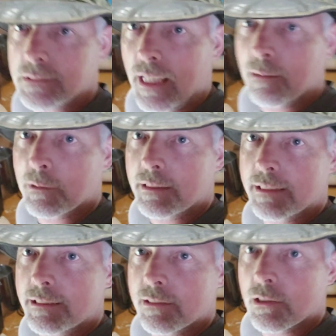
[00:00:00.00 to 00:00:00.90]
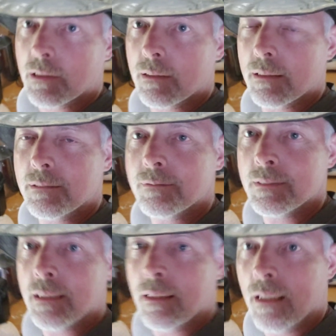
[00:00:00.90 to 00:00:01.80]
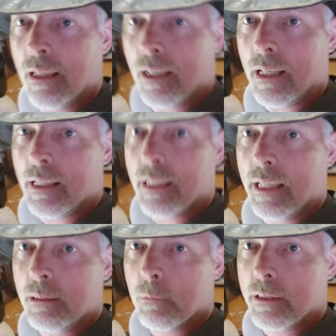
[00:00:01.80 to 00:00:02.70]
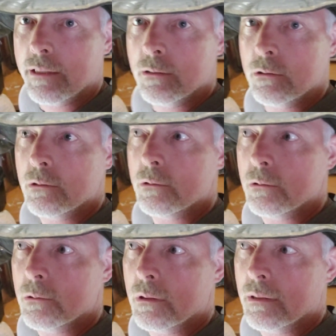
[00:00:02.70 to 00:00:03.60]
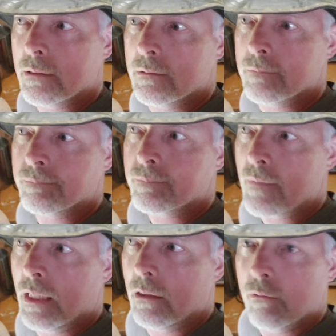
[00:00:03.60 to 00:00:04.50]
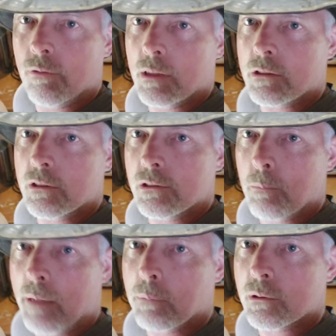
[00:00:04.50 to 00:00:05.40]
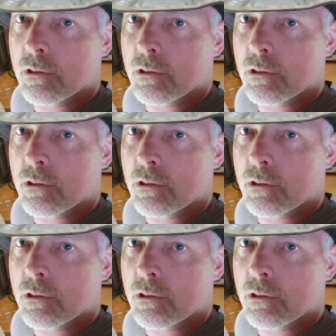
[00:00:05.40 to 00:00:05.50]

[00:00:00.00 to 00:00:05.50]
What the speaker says: Diatomaceous earth. And anybody who filters maple